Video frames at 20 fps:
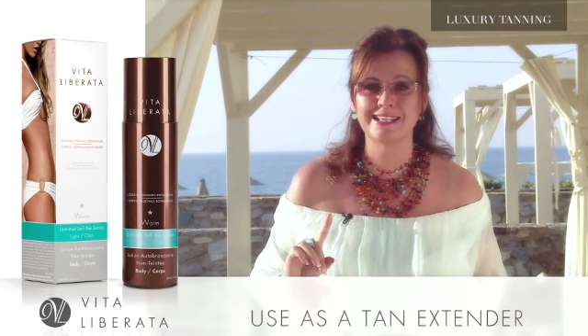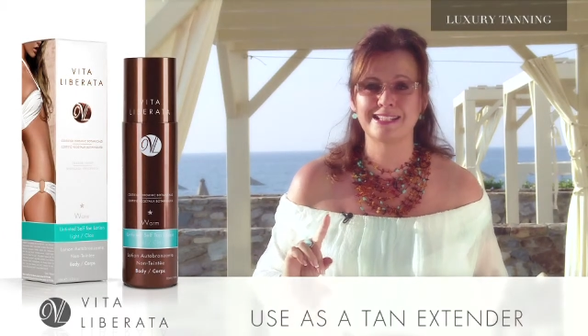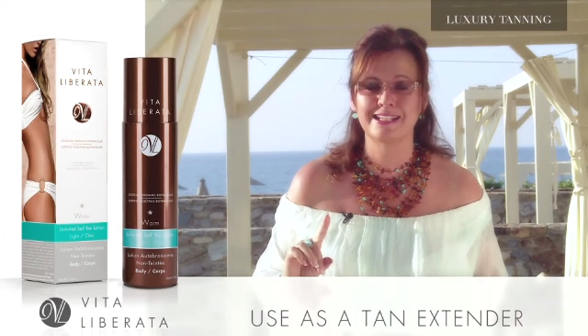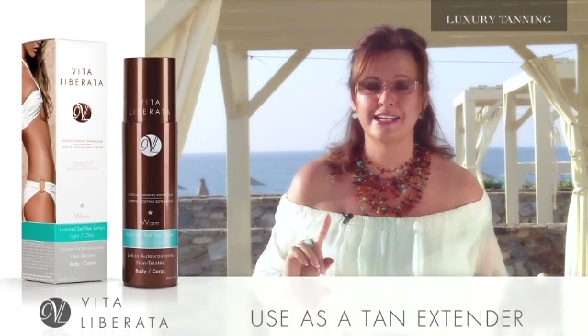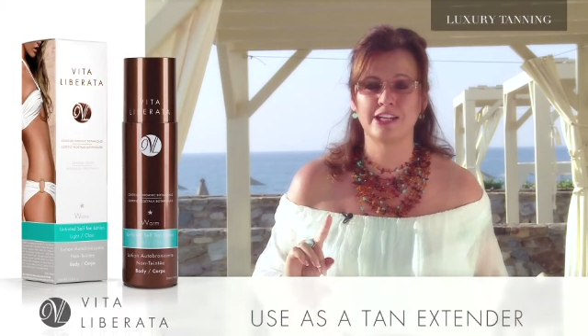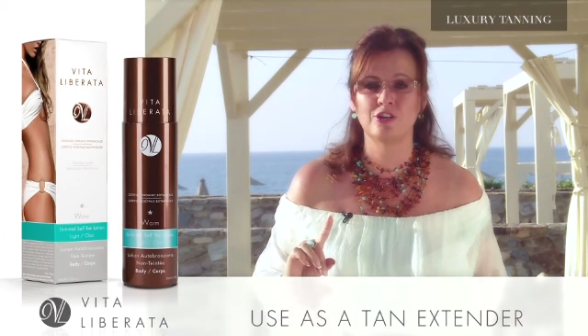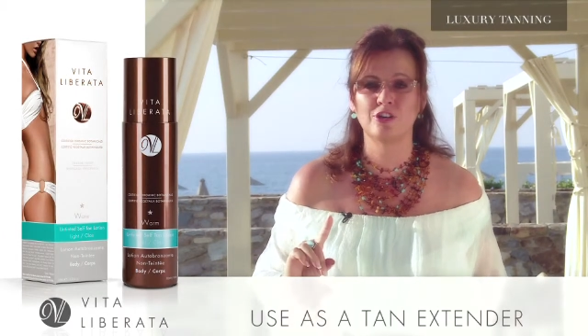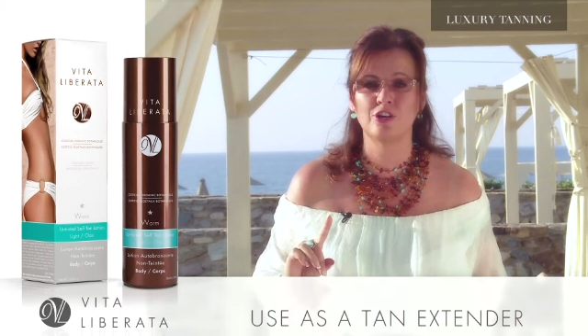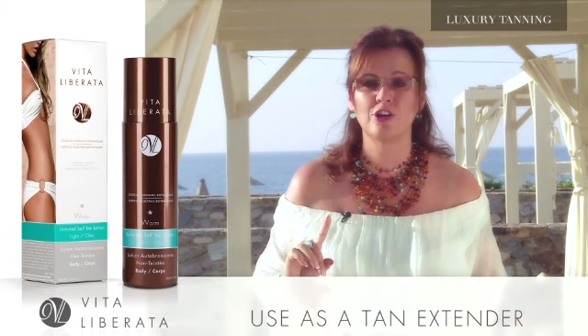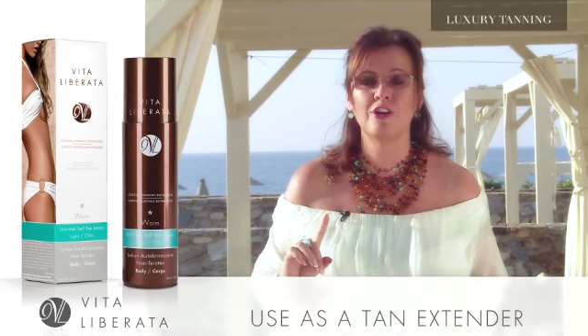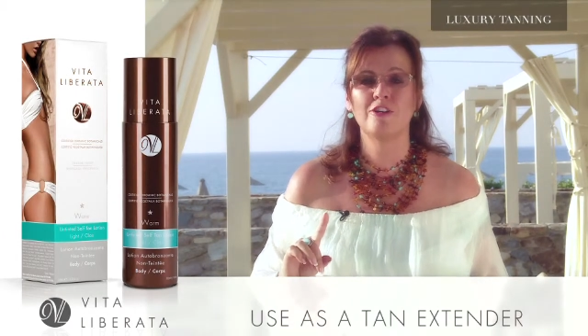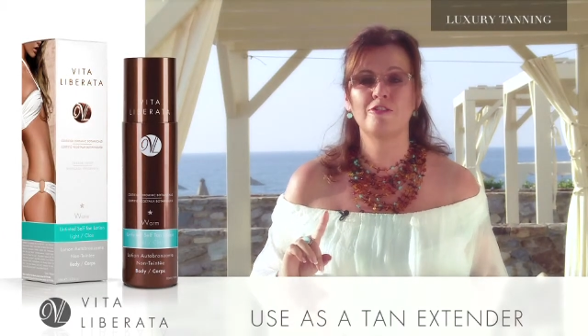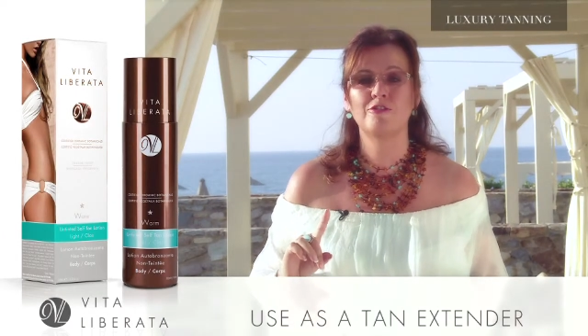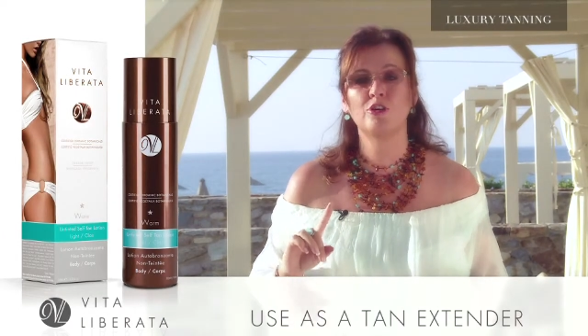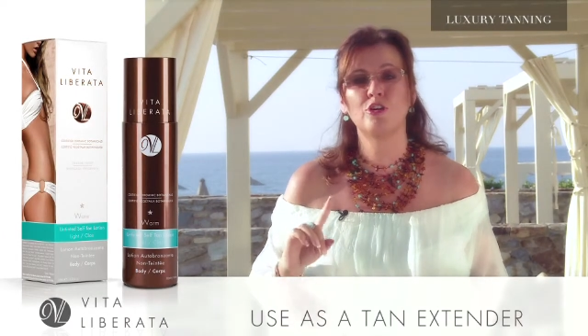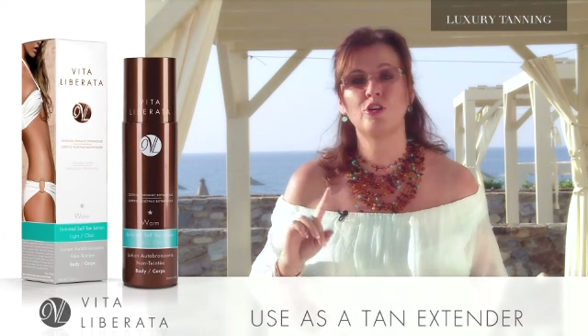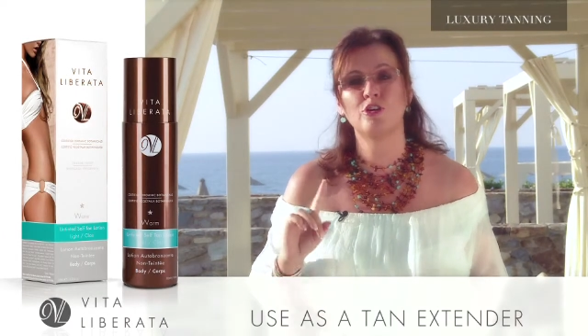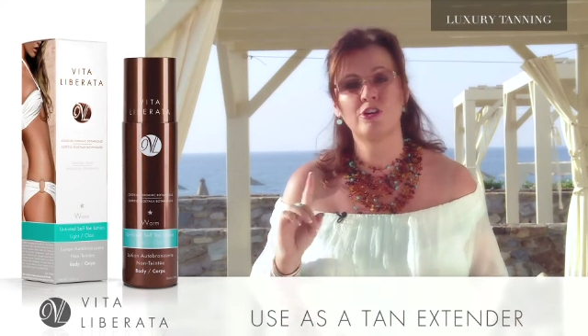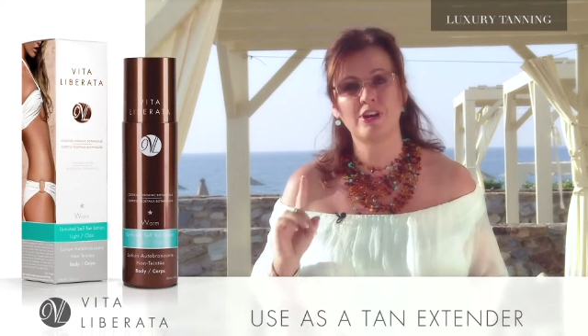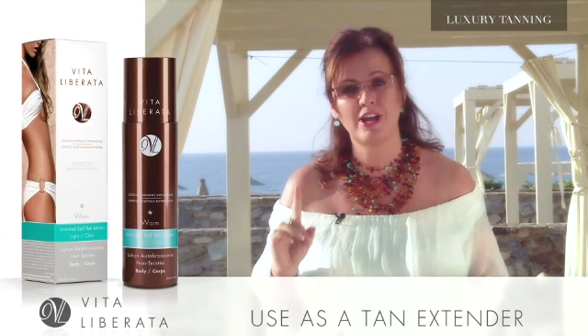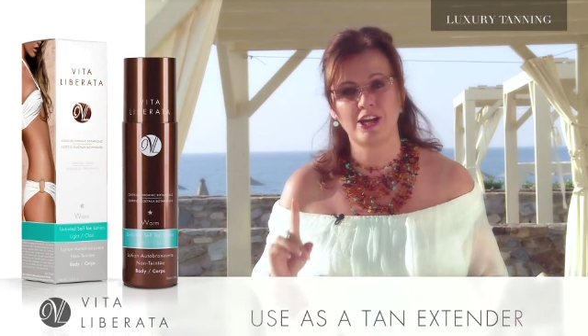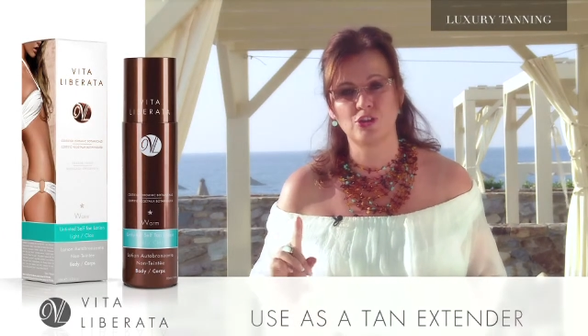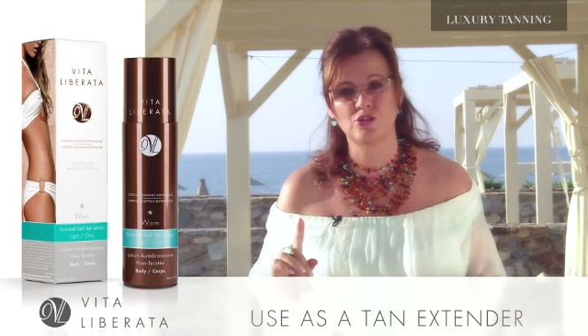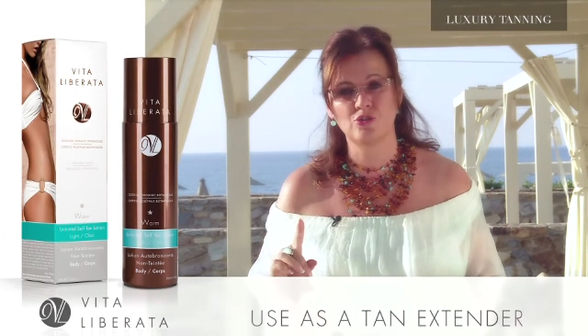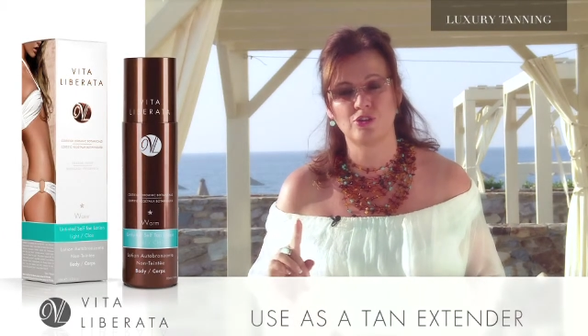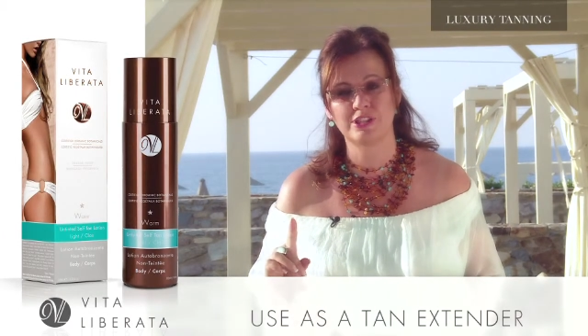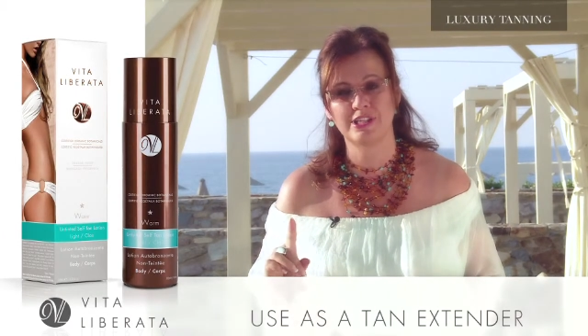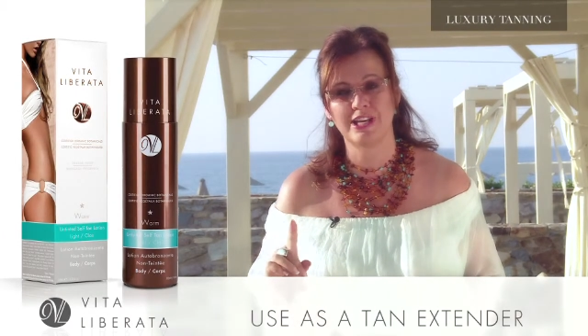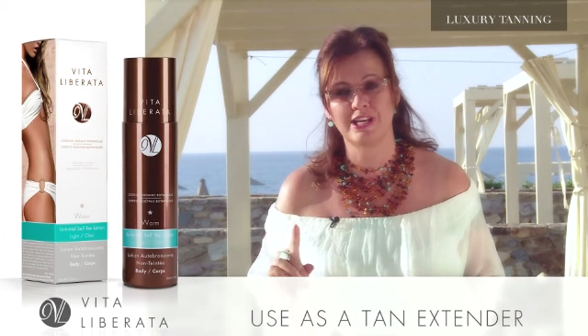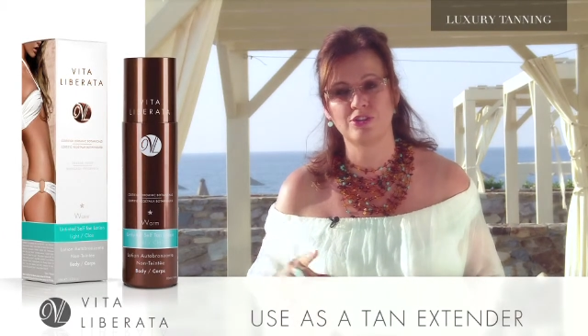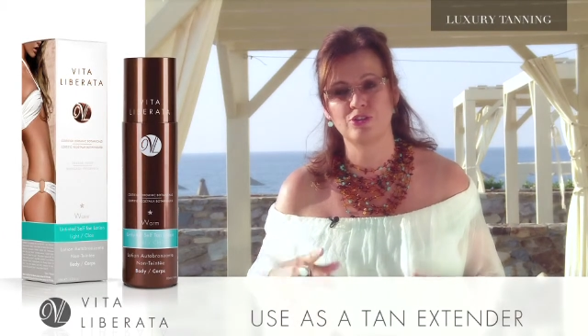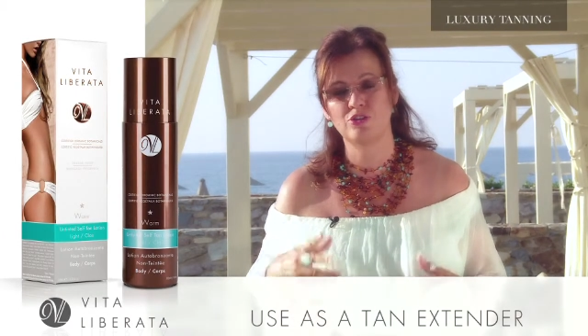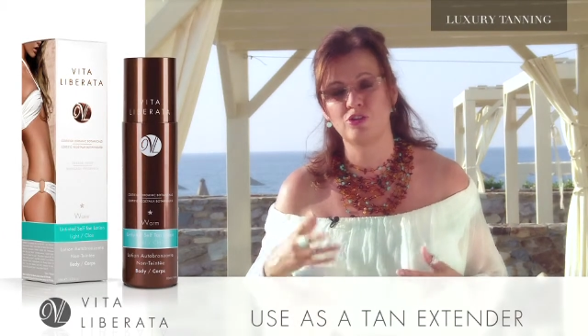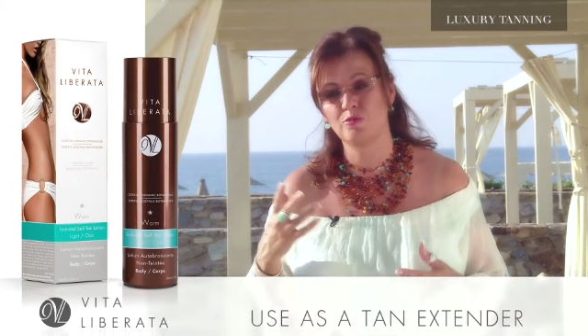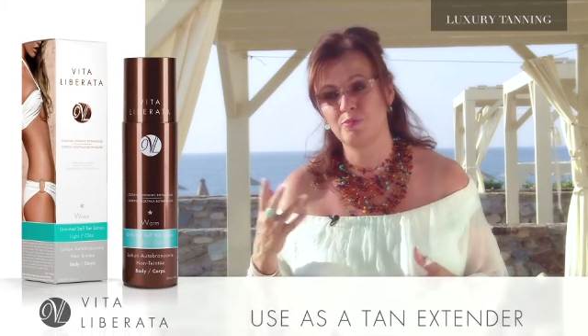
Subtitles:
extender for your natural tan.